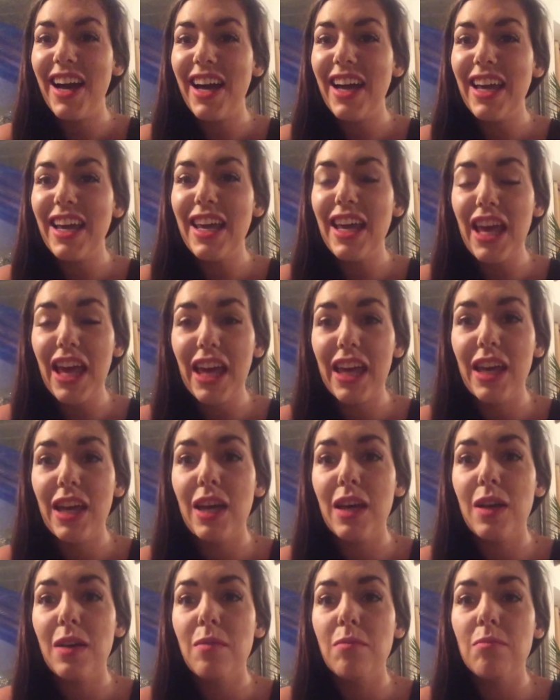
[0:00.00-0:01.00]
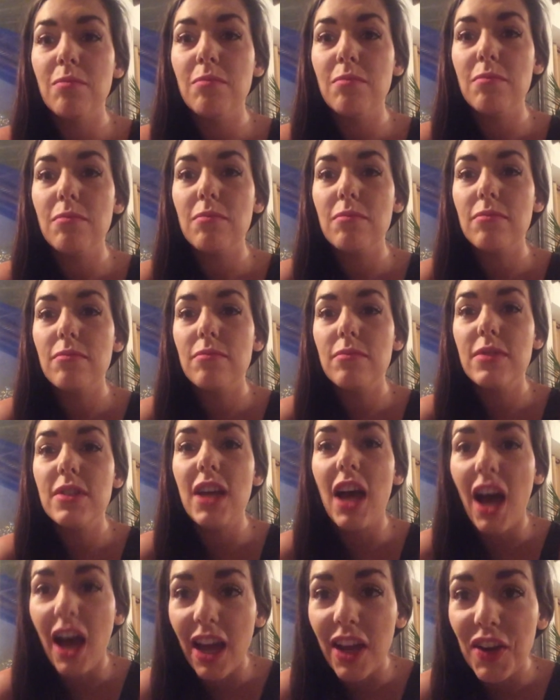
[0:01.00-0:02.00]
I am
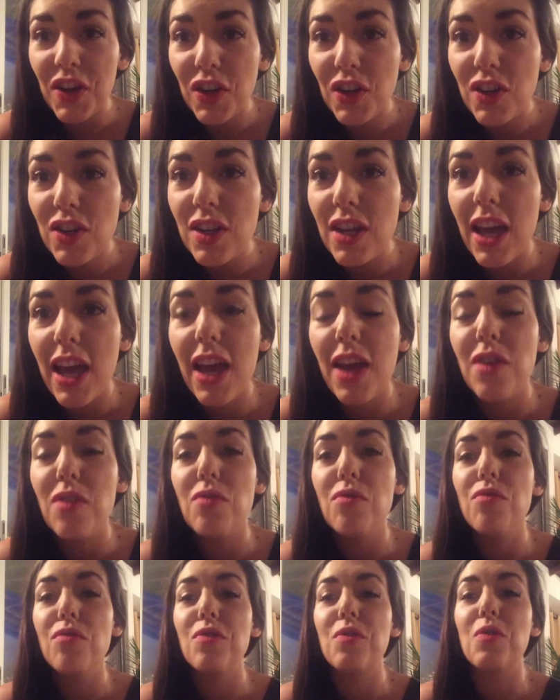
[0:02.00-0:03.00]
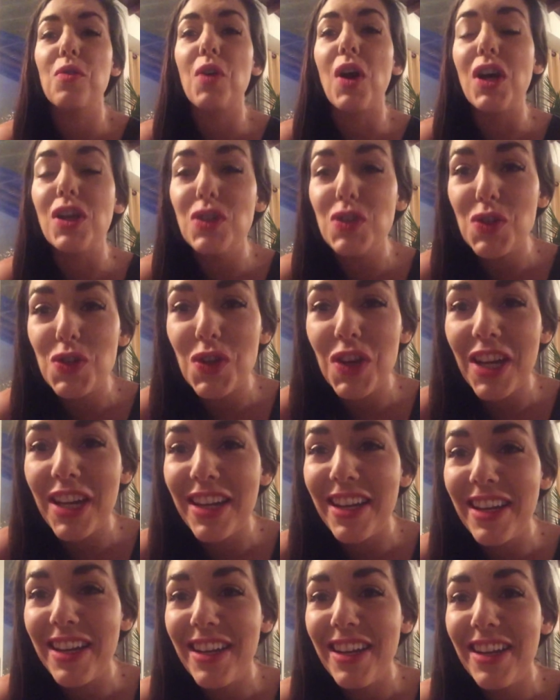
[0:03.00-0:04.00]
tired and
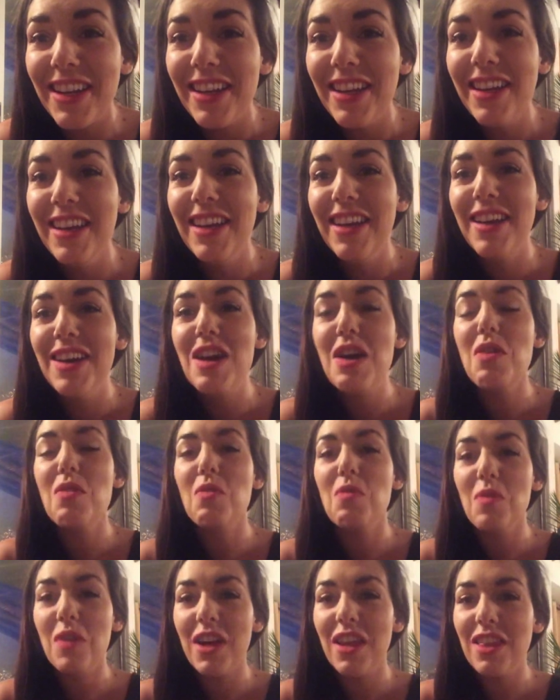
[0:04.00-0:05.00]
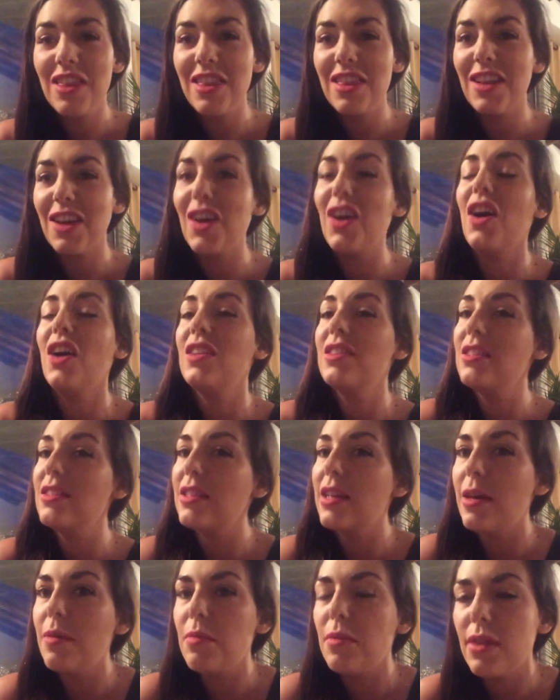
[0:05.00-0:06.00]
frustrated with the
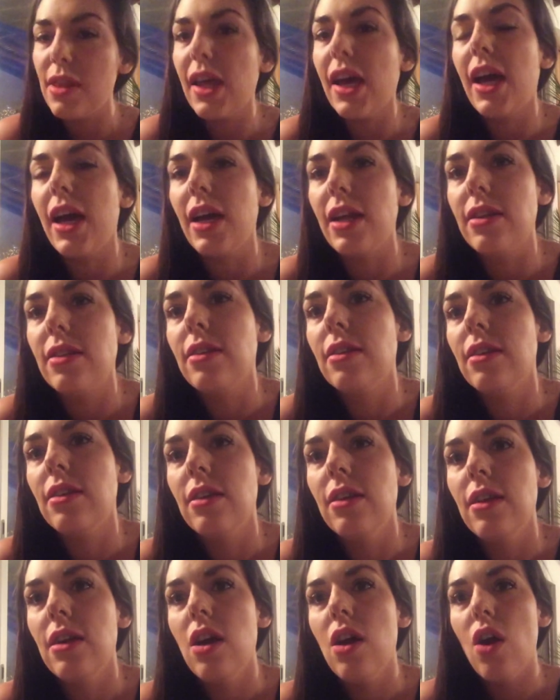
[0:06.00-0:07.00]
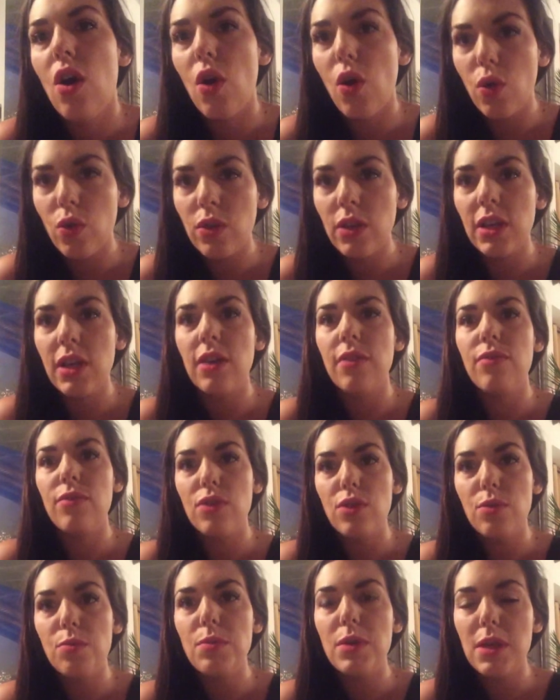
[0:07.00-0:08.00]
concept that only a
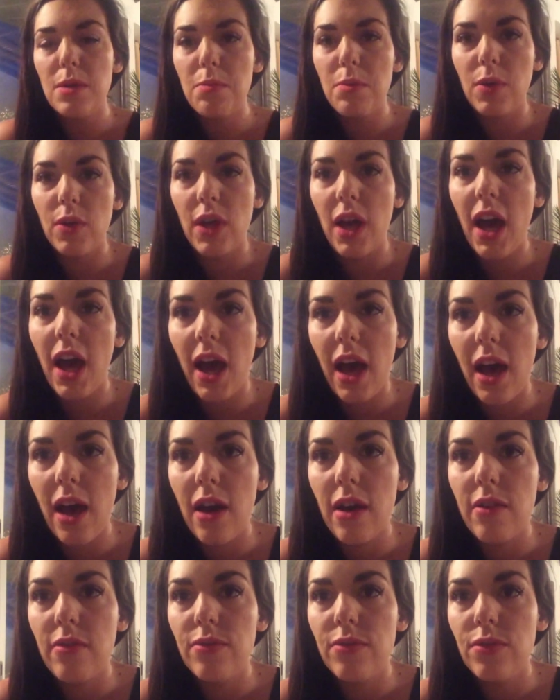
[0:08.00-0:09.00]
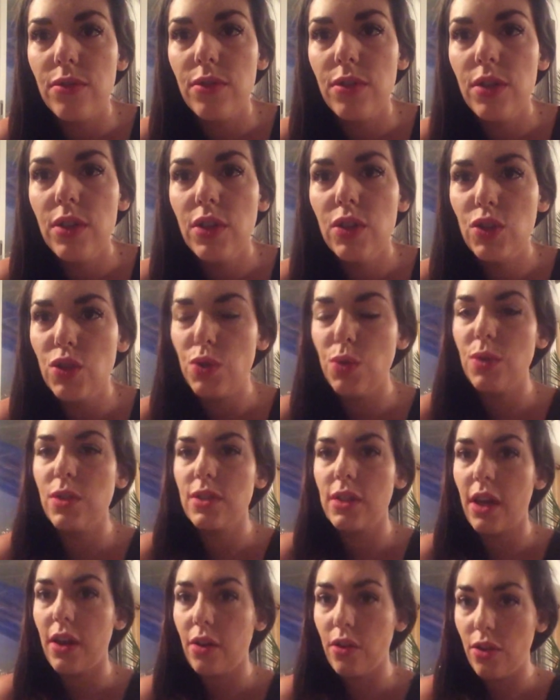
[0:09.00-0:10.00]
few people have
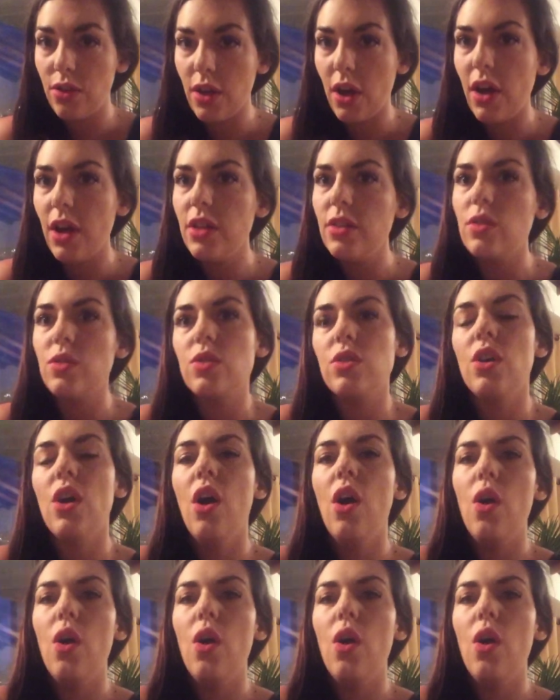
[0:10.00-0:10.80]
suicidal thoughts,